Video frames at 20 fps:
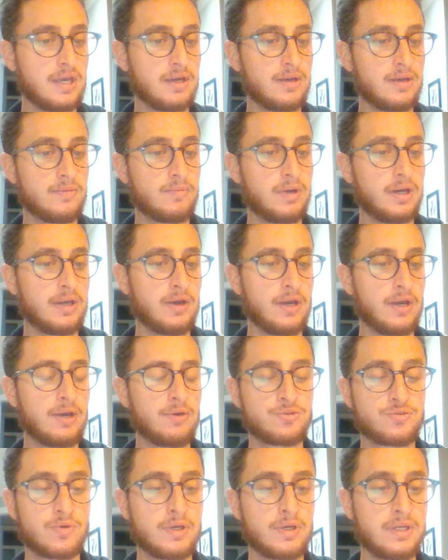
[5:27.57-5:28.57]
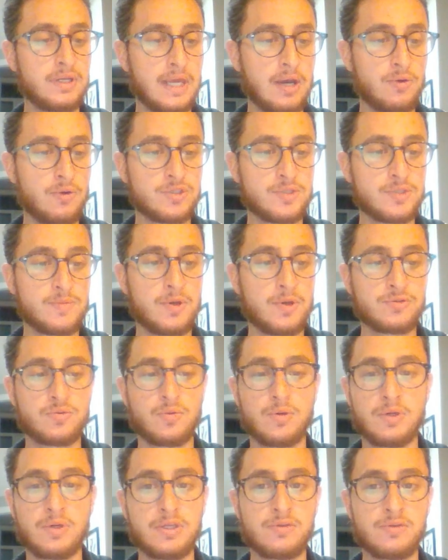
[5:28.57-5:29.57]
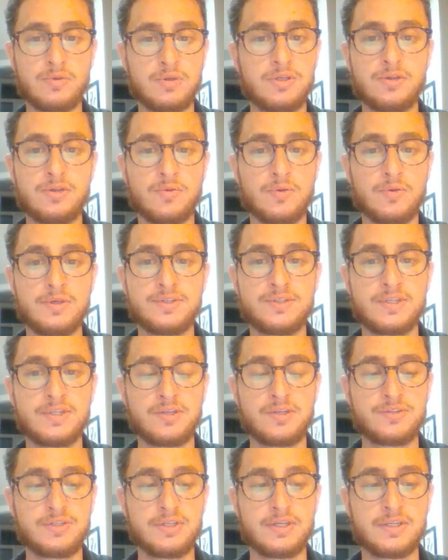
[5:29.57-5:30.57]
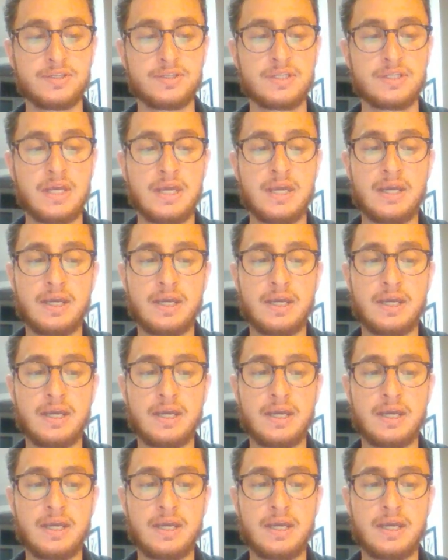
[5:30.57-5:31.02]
My house right now is about 23 degrees Celsius,